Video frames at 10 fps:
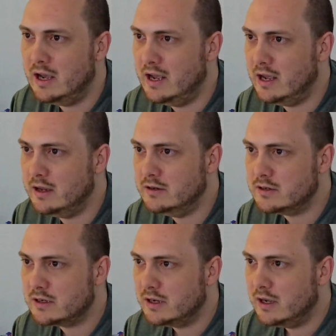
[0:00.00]

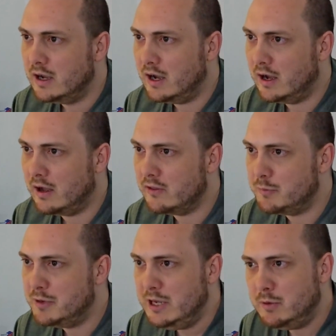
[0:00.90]
And the
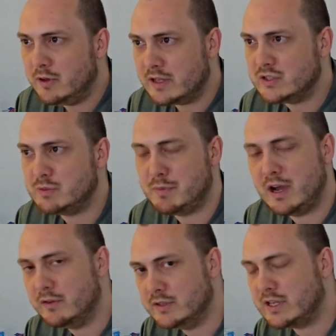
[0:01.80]
people that
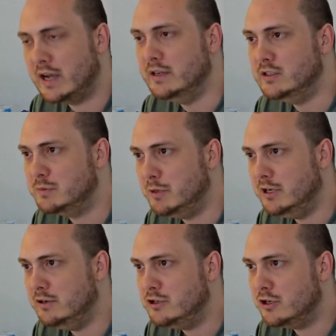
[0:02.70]
spout this hate
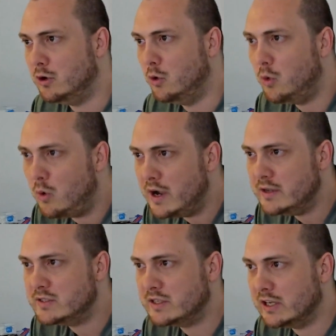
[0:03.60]
speech
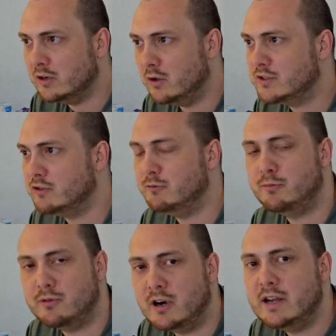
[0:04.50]
always get lots of
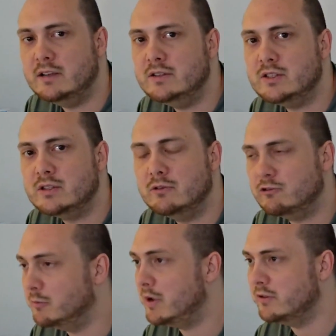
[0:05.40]
praise
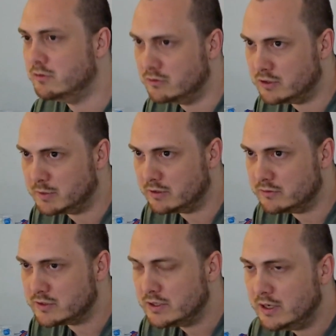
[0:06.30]
from other
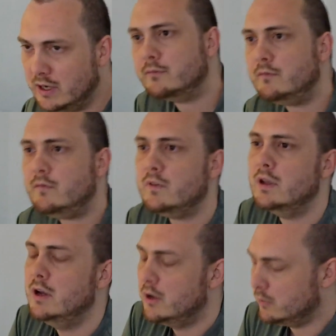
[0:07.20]
neurotypicals.
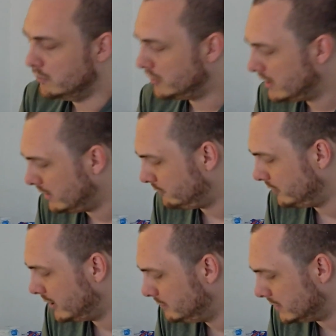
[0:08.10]
Within our
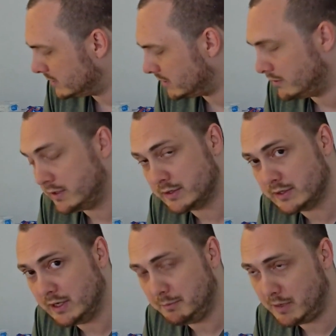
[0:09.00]
families, though, it
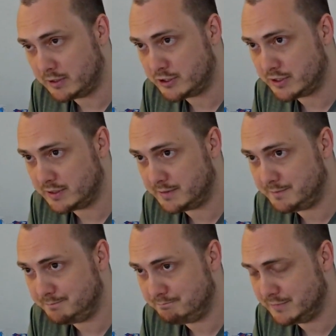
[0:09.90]
doesn't get much,
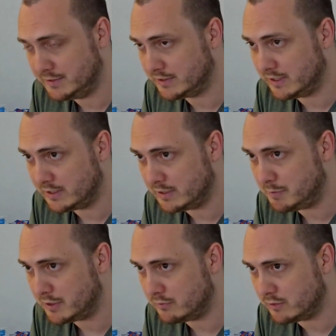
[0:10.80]
doesn't get any
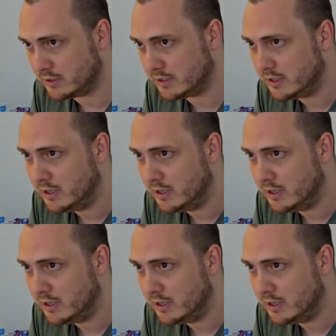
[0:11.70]
better, really.